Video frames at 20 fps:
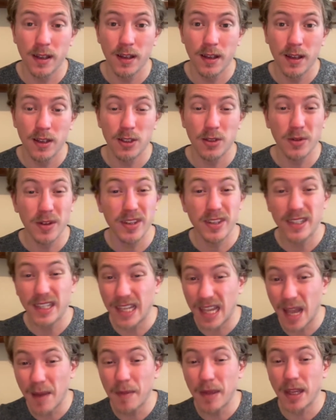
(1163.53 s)
So with
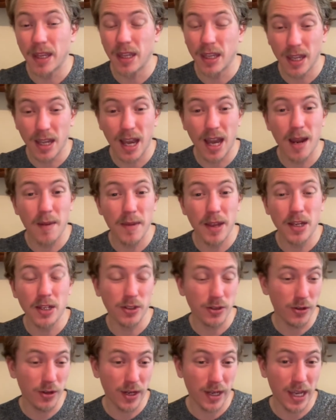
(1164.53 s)
DMing, you got to make
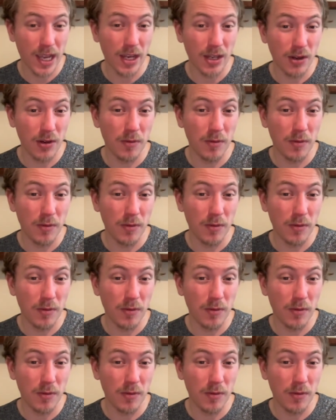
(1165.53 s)
sure, again,